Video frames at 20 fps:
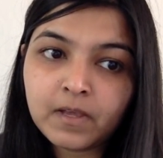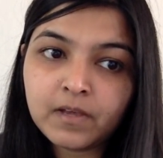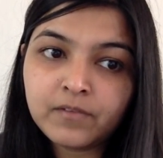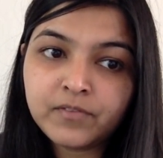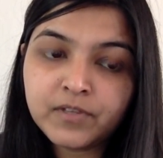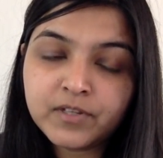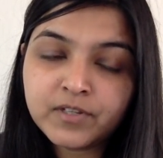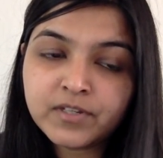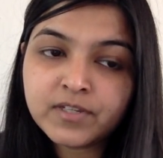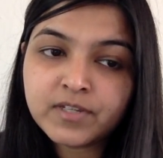
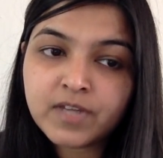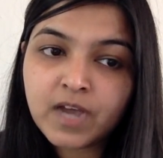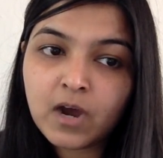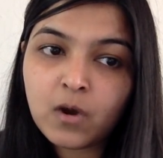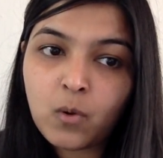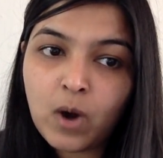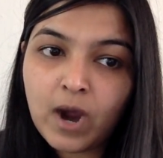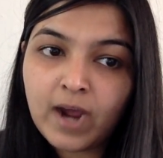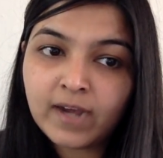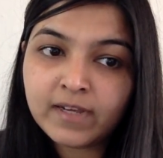this is
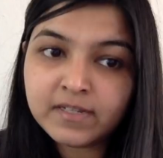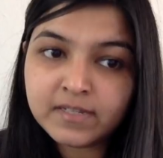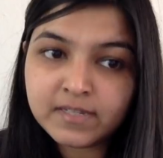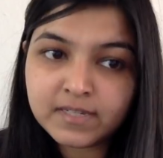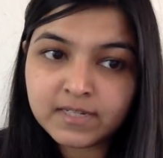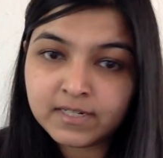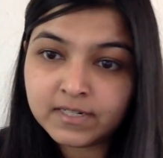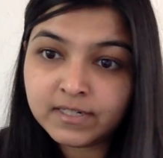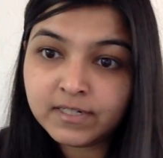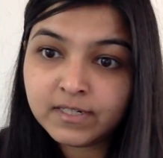how I
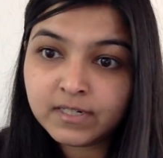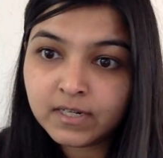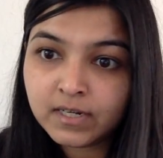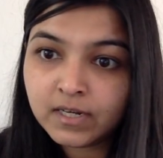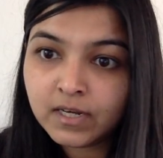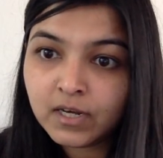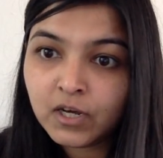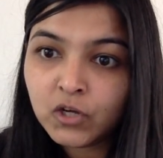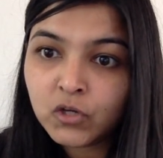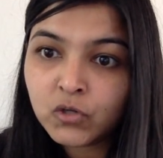see it.
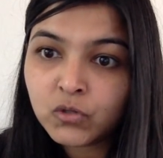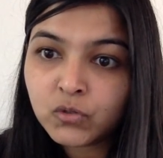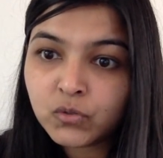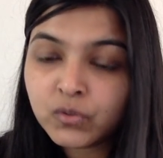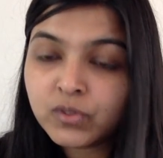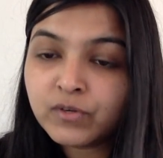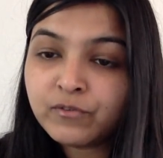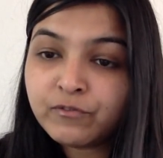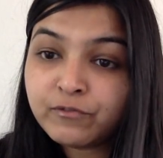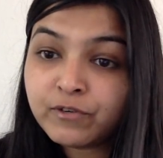So
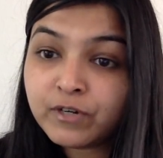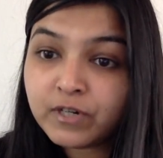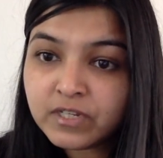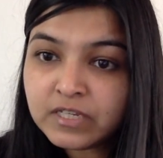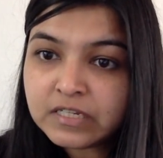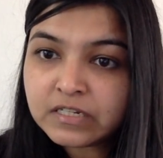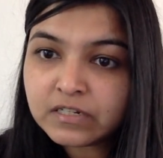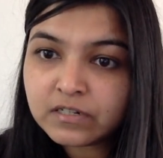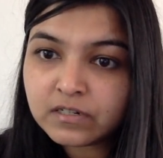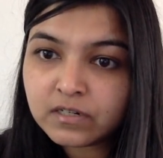the
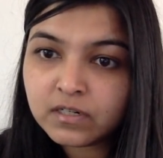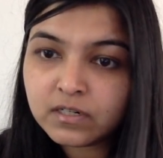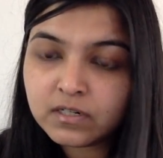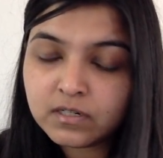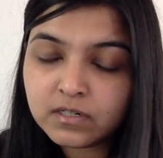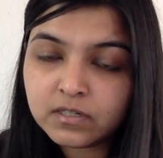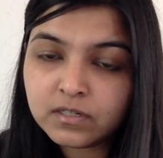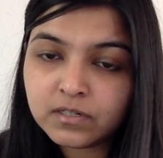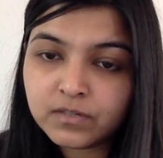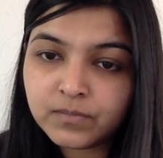first
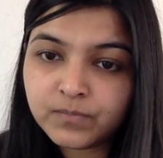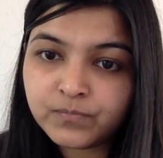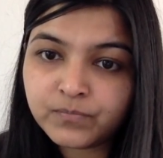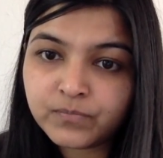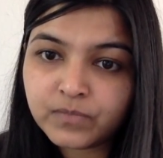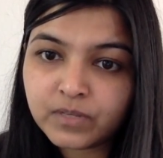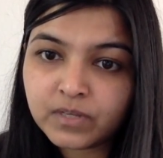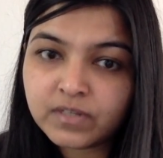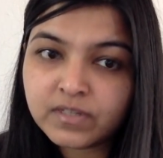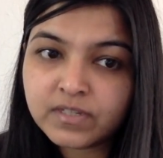
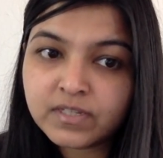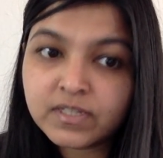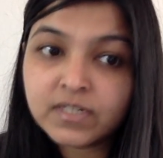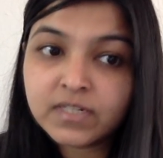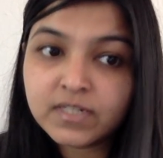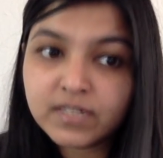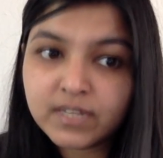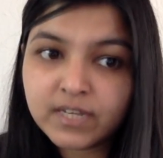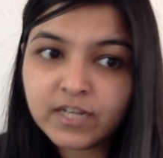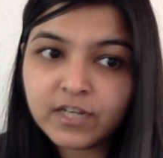
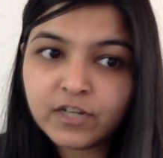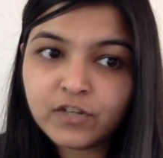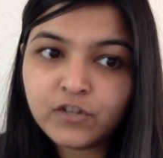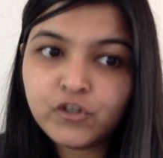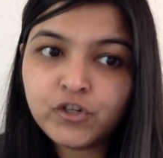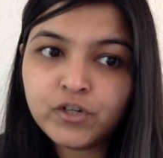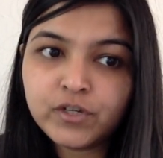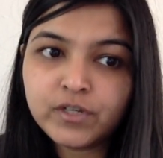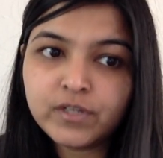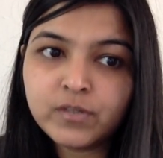
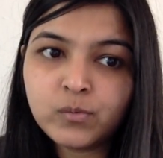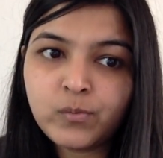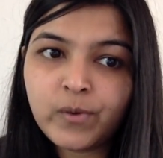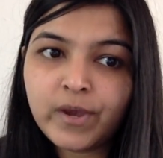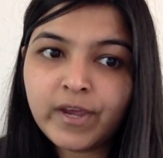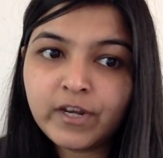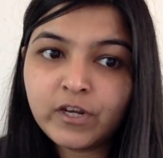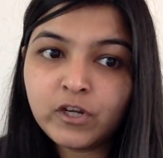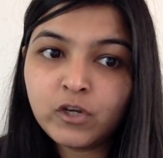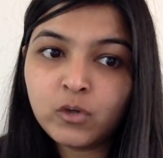stage is
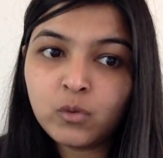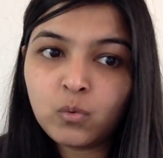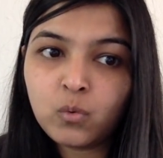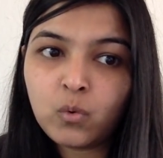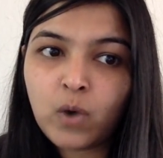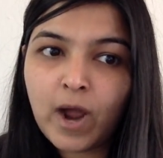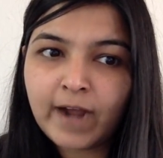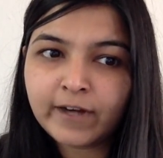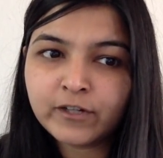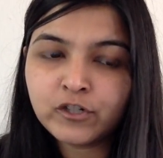when
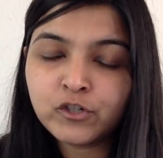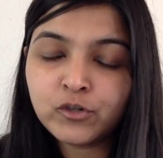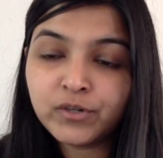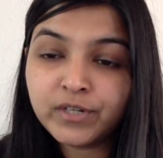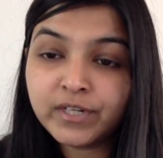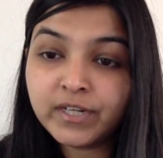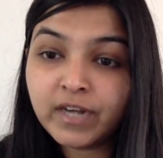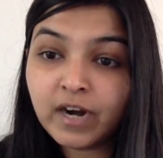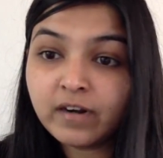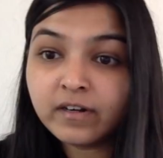you
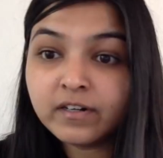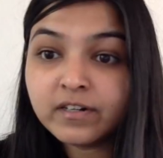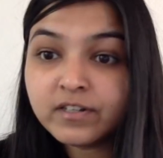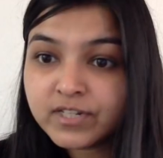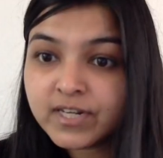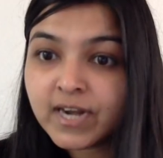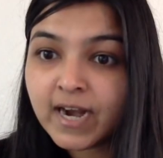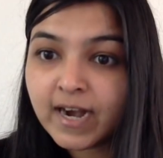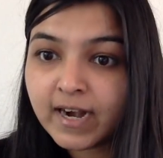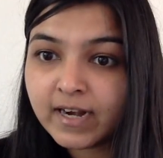actually
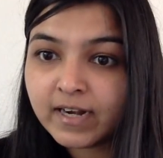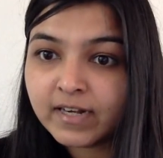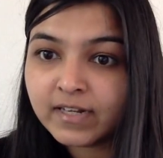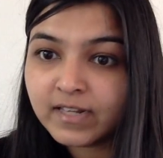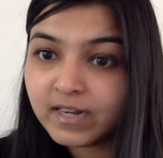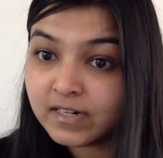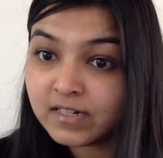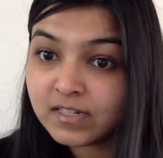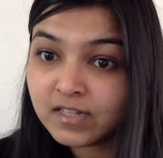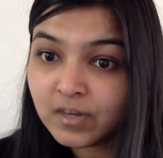understand
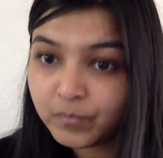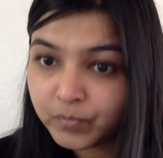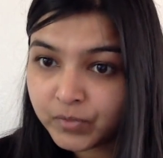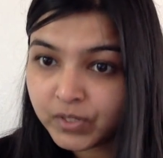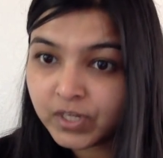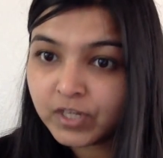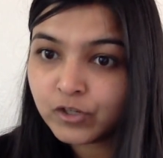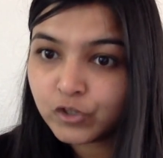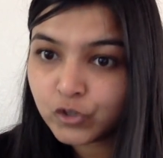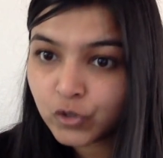that
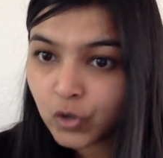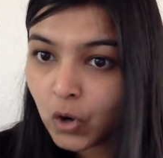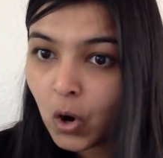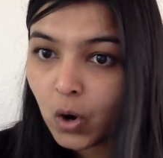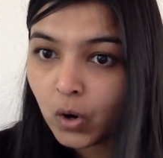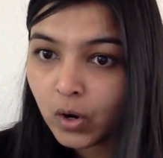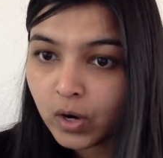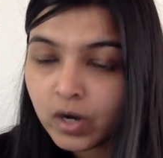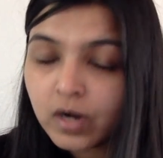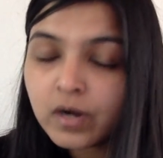something is
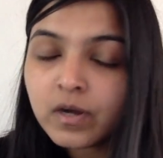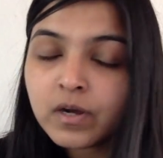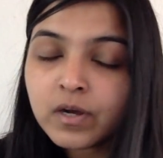wrong.